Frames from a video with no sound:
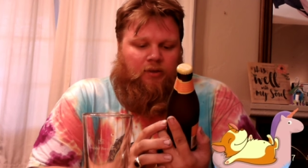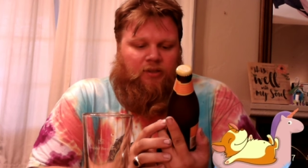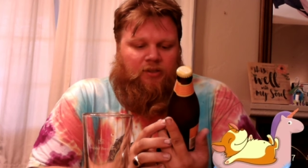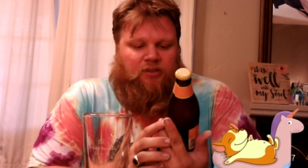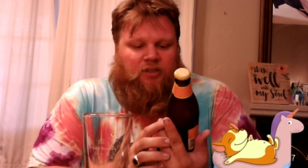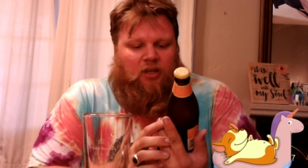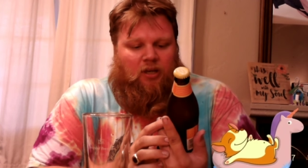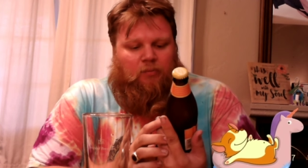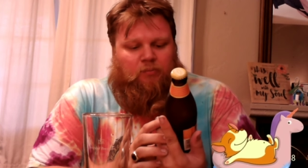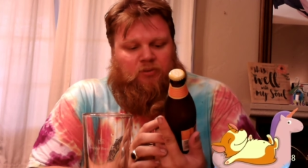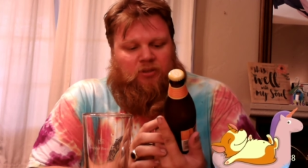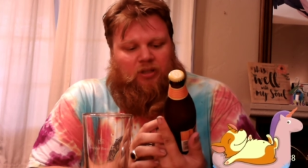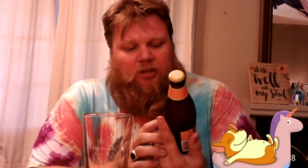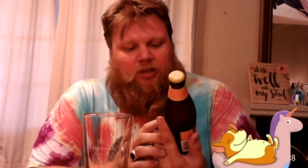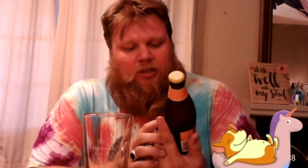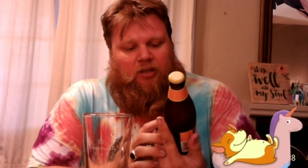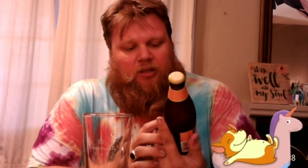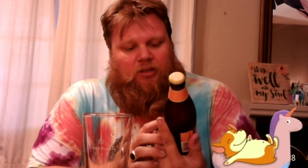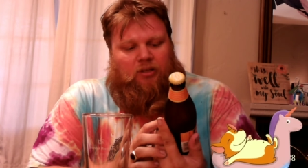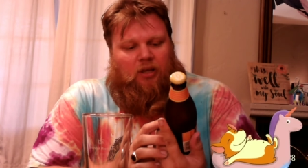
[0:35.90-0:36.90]
This comes
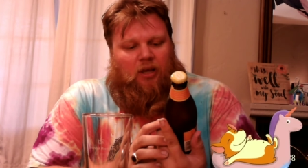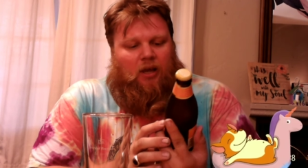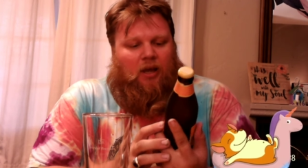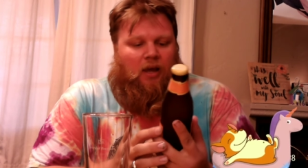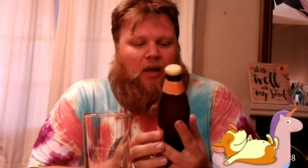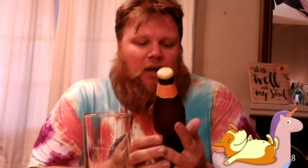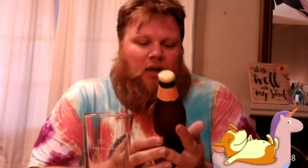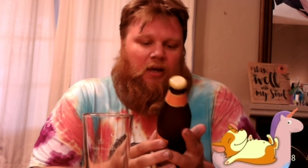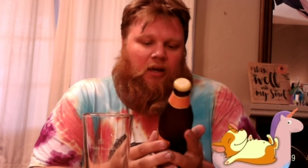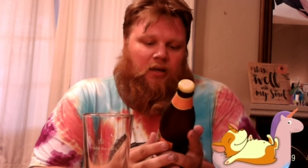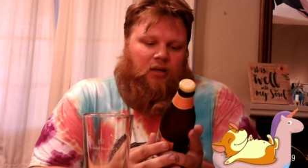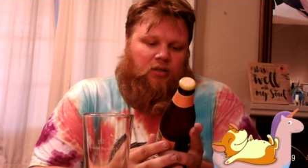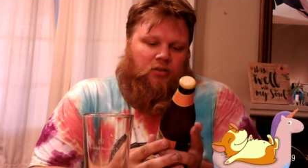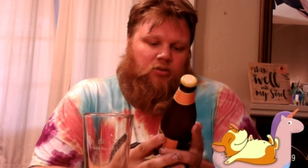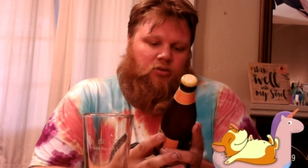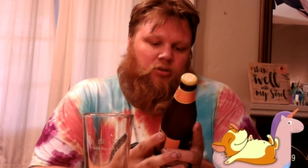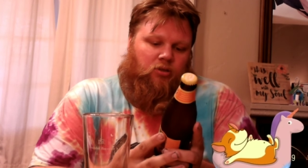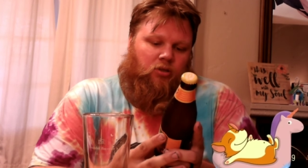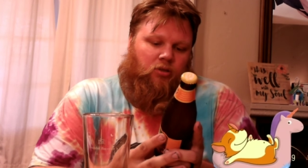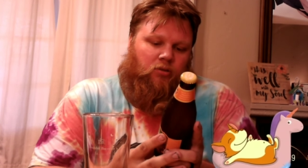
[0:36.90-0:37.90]
in
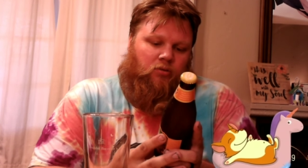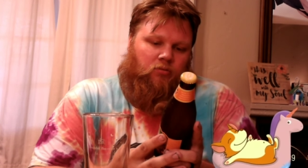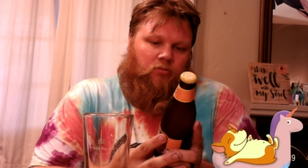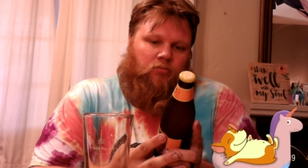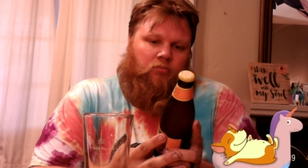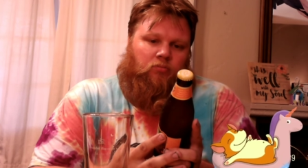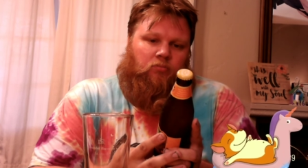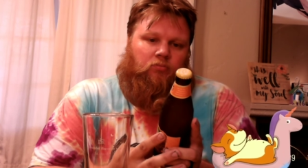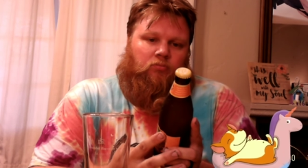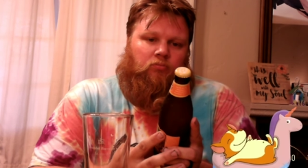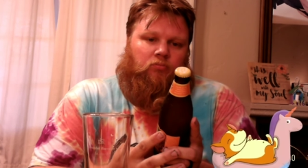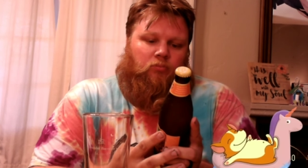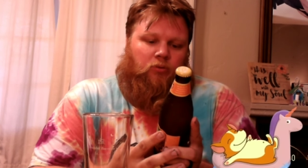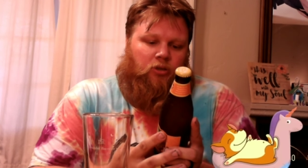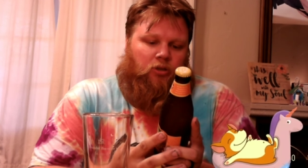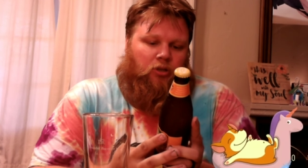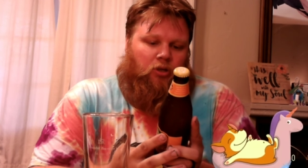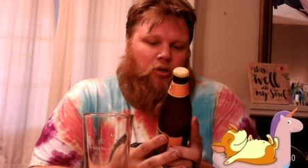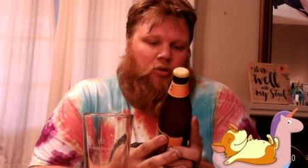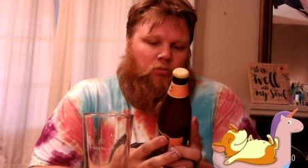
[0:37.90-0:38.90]
at,
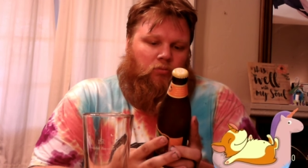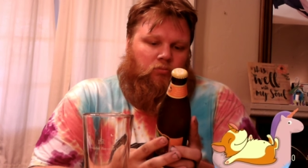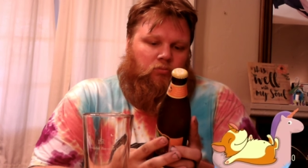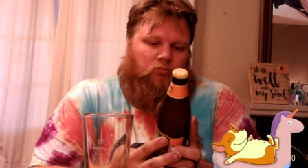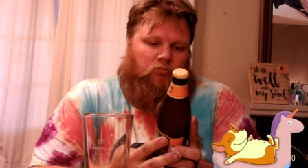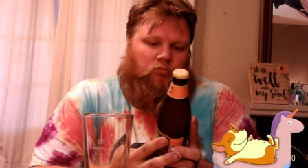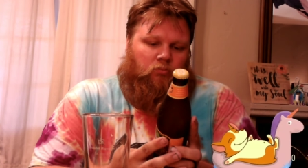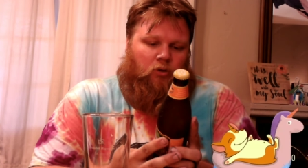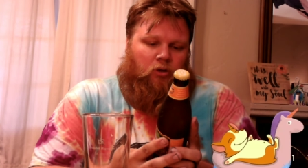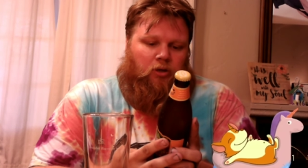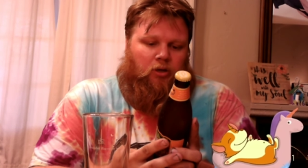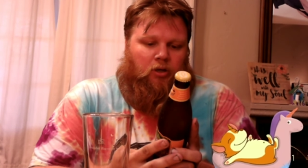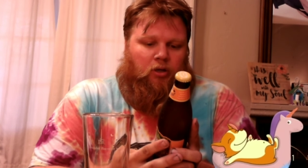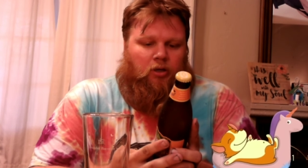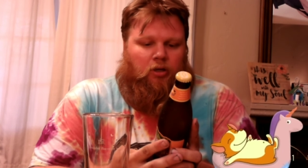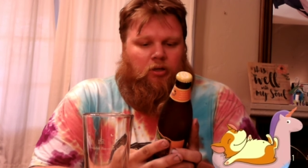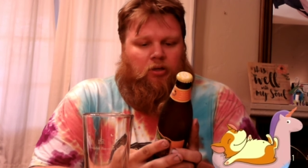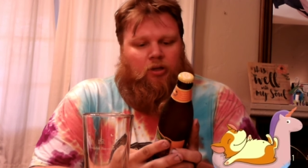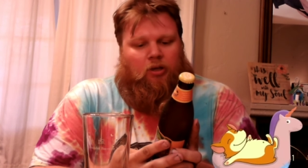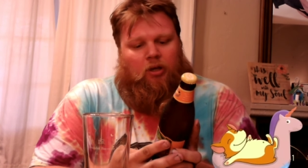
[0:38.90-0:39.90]
where'd it go? Where'd
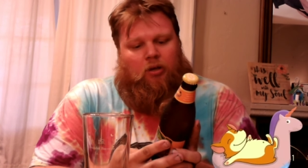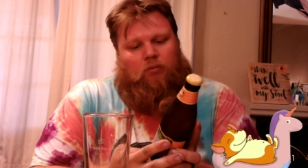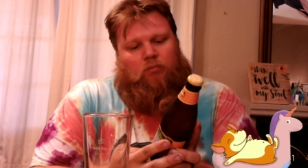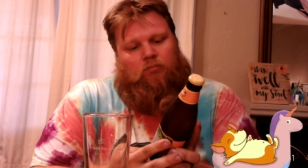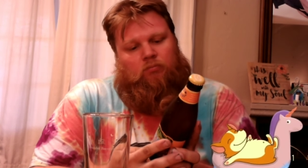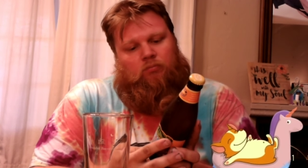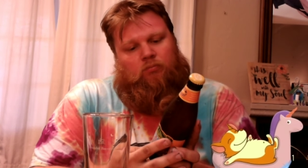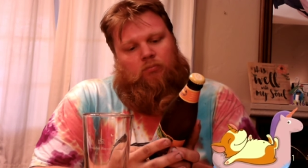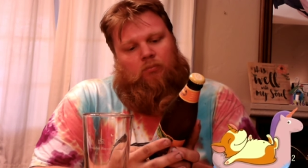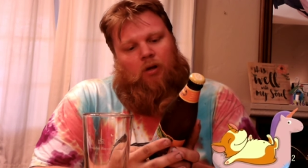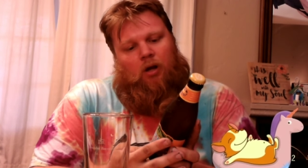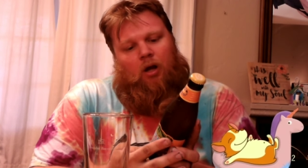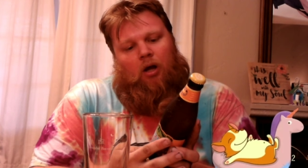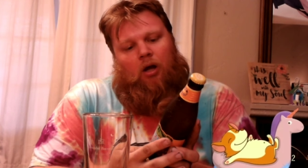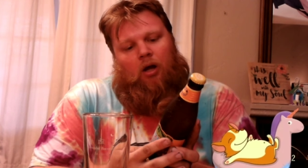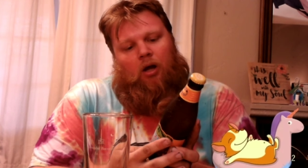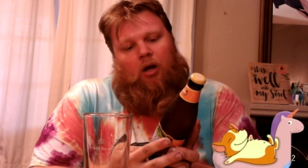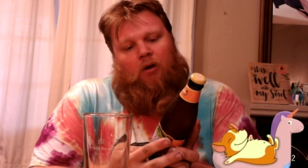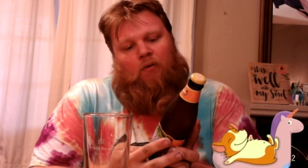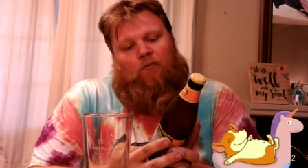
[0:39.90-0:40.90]
it go?
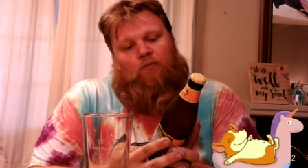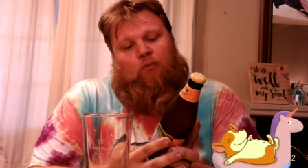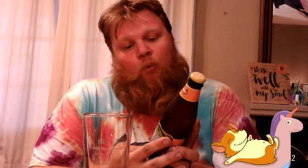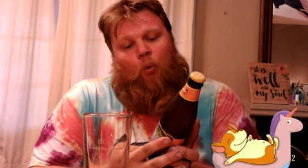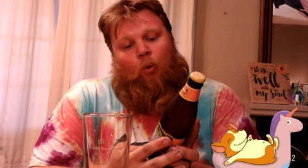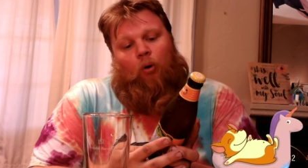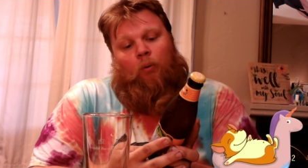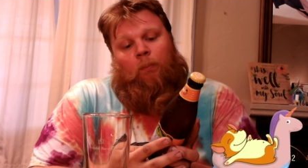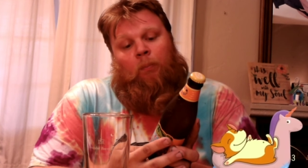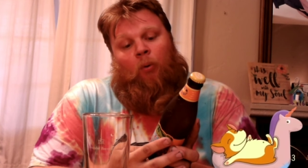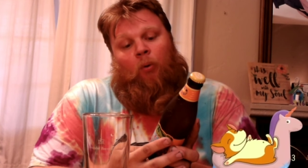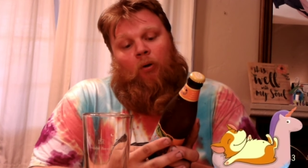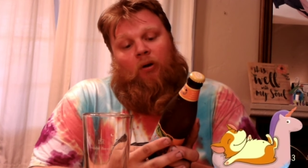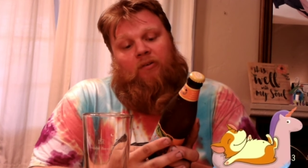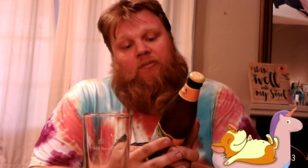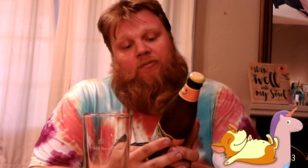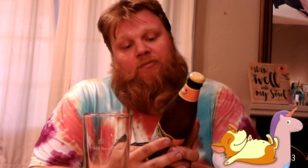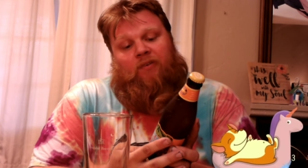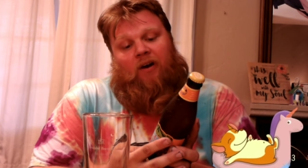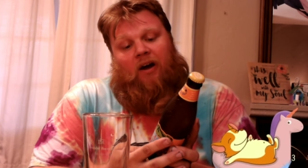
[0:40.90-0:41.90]

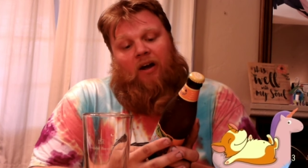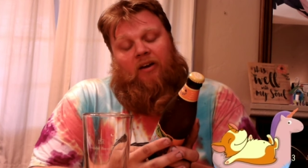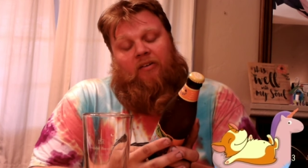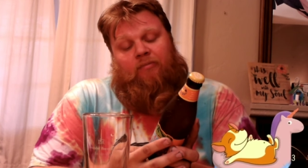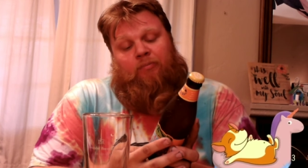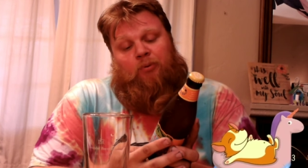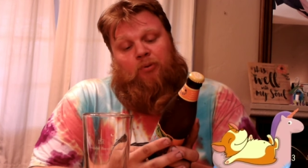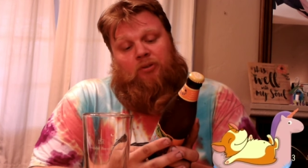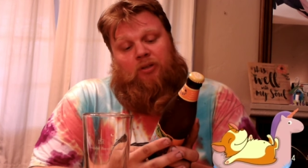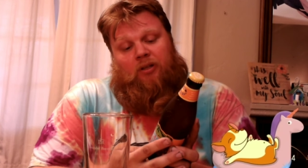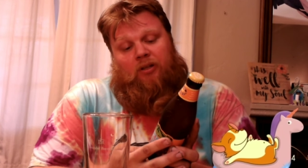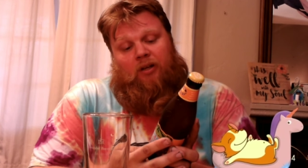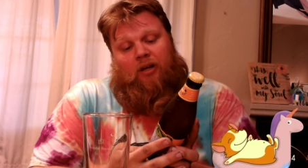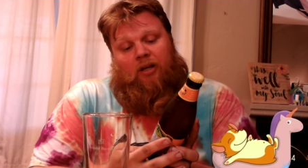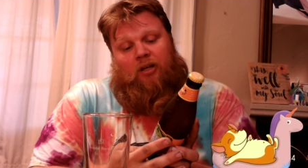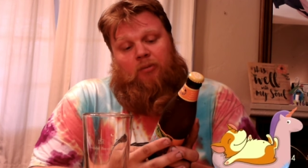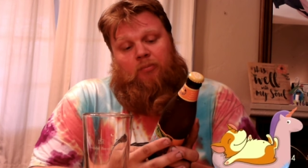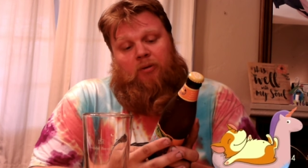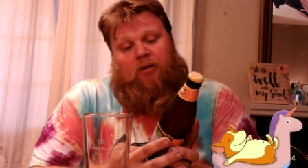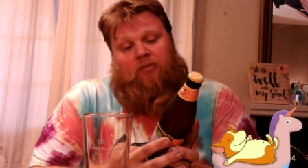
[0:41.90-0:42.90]
4.5%
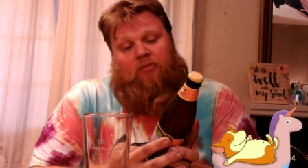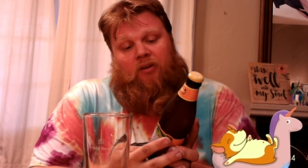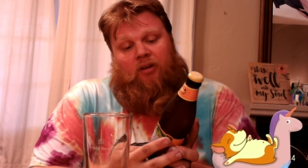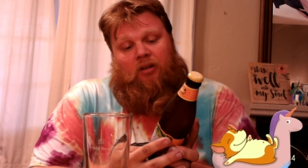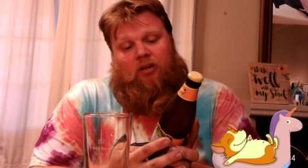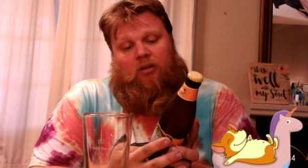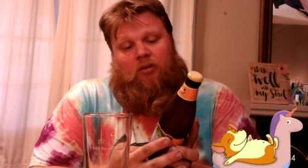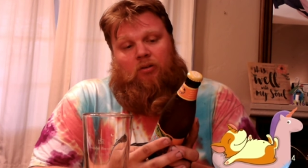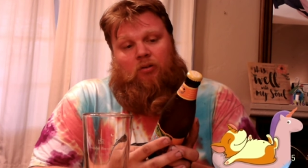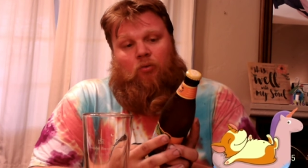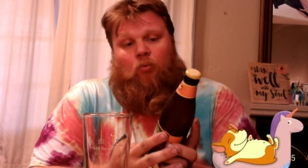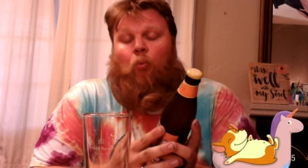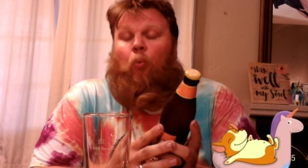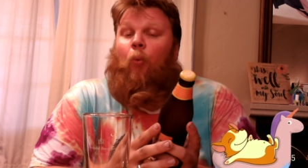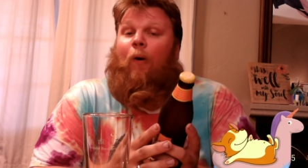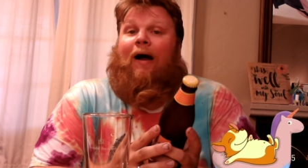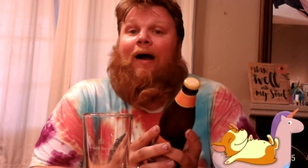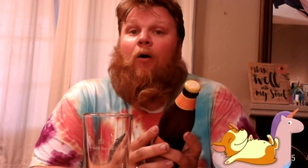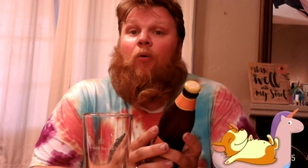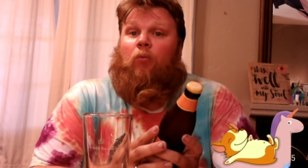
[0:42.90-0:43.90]
ABV.
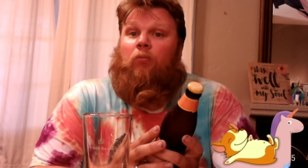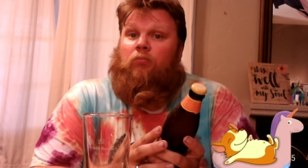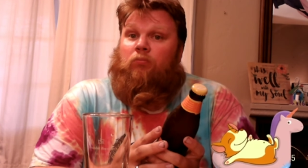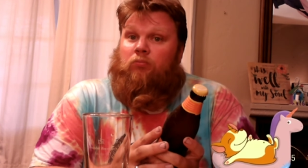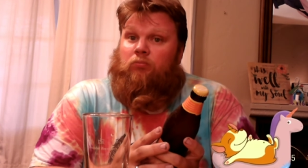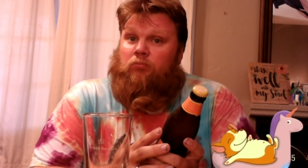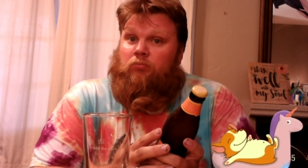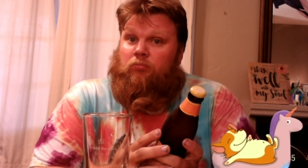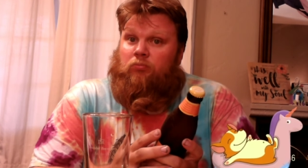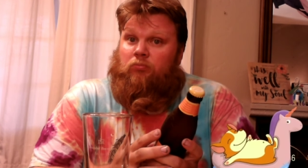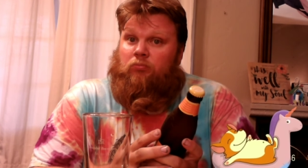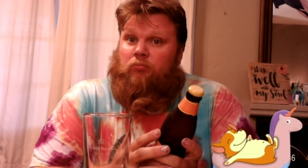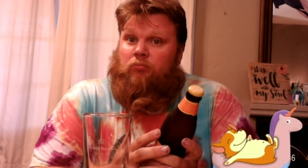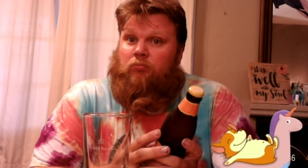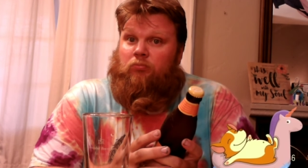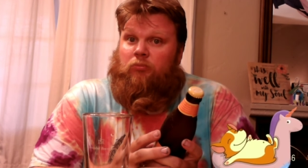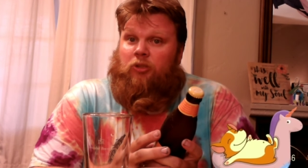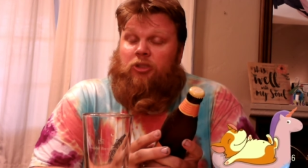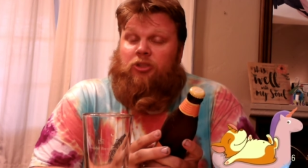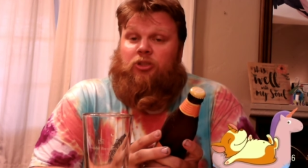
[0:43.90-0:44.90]
Wow.
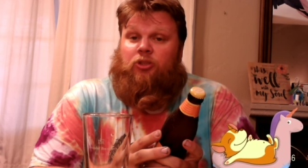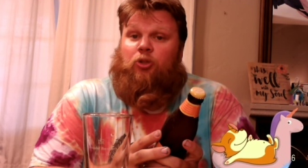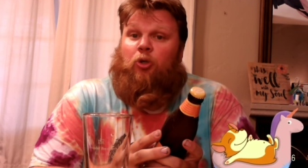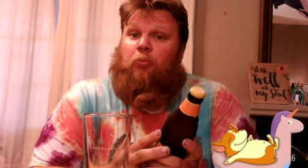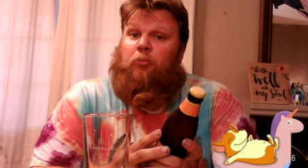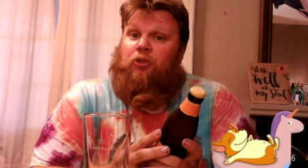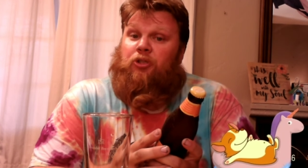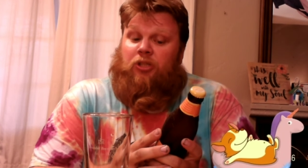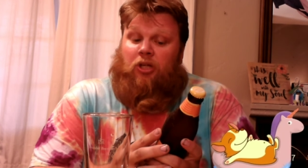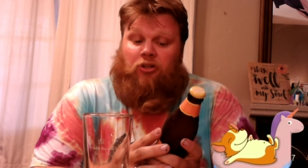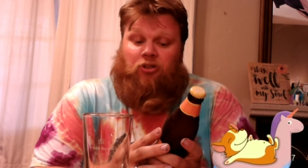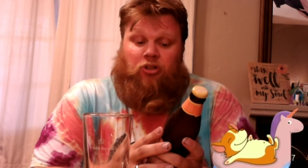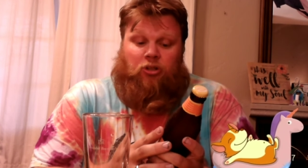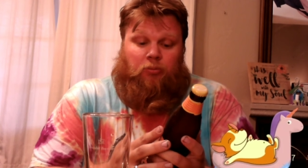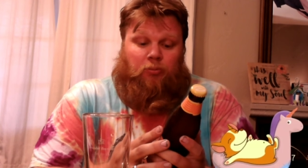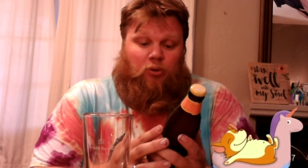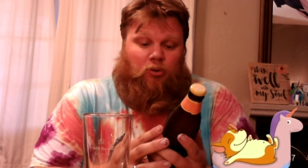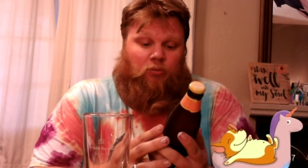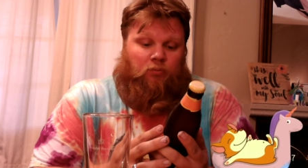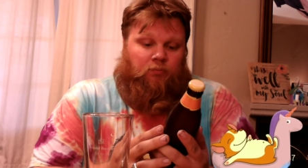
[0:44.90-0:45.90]
This is almost
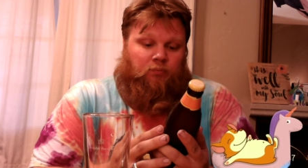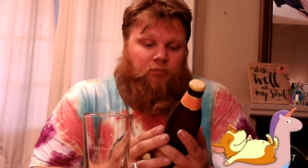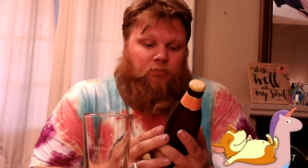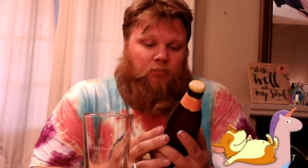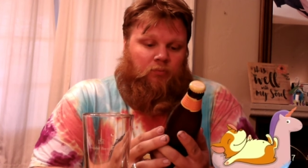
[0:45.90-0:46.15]
sessionable.